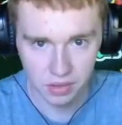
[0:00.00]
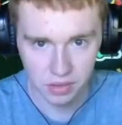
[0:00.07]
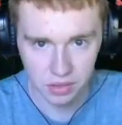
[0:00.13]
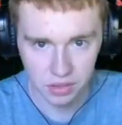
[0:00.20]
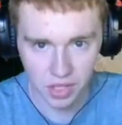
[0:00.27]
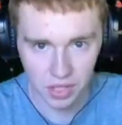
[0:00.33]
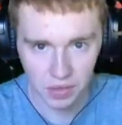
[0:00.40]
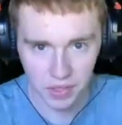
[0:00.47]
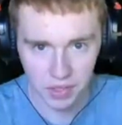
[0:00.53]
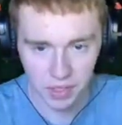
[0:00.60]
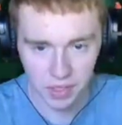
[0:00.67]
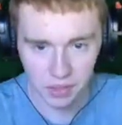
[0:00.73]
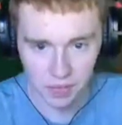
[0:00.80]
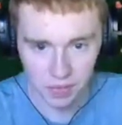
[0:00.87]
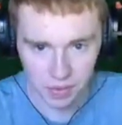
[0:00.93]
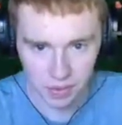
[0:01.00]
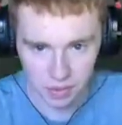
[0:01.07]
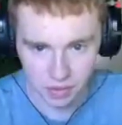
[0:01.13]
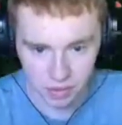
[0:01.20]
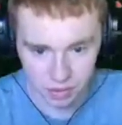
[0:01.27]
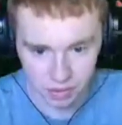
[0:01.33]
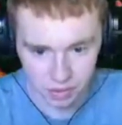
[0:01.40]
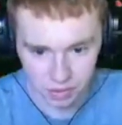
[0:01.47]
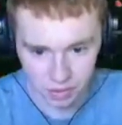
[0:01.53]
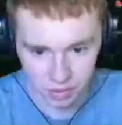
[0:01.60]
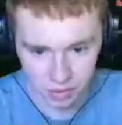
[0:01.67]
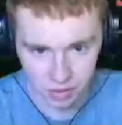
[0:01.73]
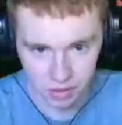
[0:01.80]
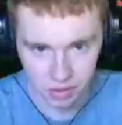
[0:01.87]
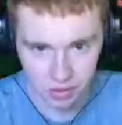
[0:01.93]
Stay right there.
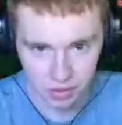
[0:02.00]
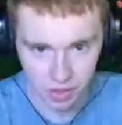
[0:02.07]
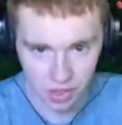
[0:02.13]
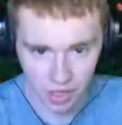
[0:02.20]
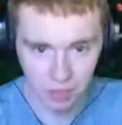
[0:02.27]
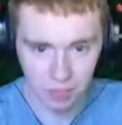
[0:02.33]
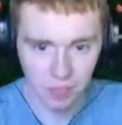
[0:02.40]
Okay.